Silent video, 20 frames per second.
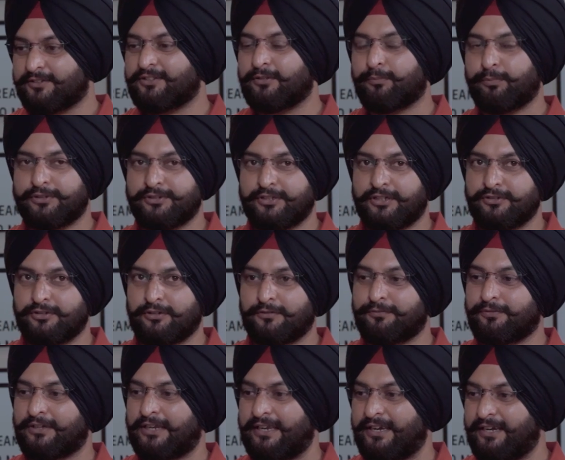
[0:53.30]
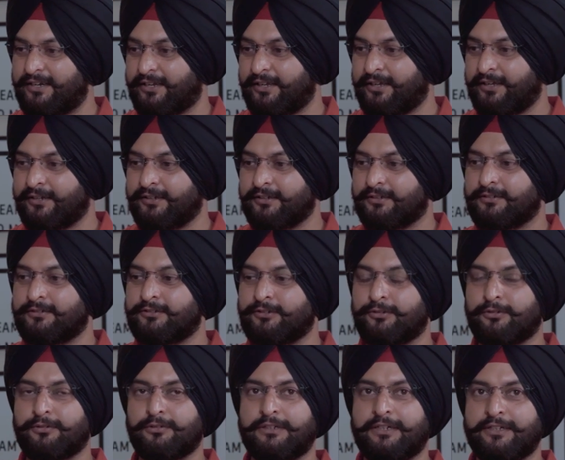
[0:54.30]
It's the process of creating,
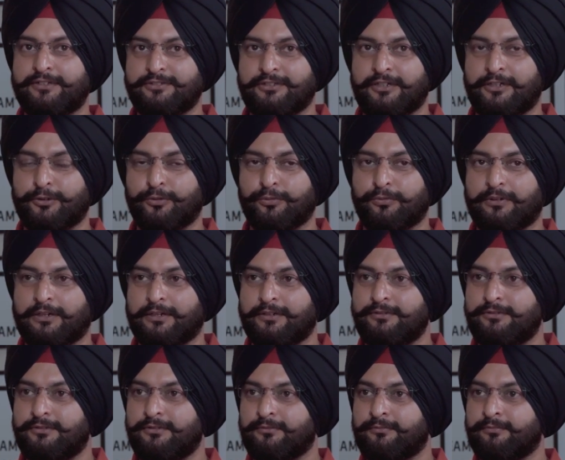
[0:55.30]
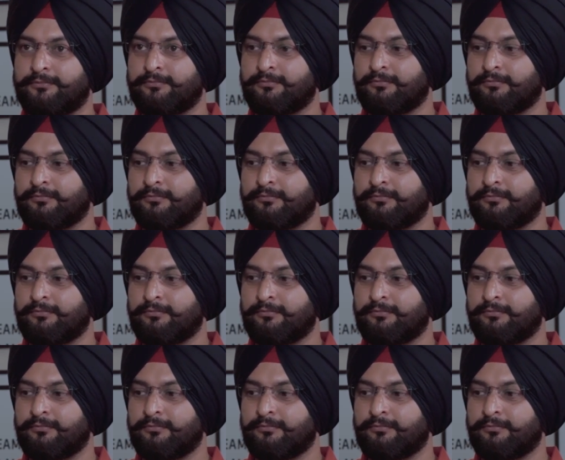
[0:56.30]
digital tokens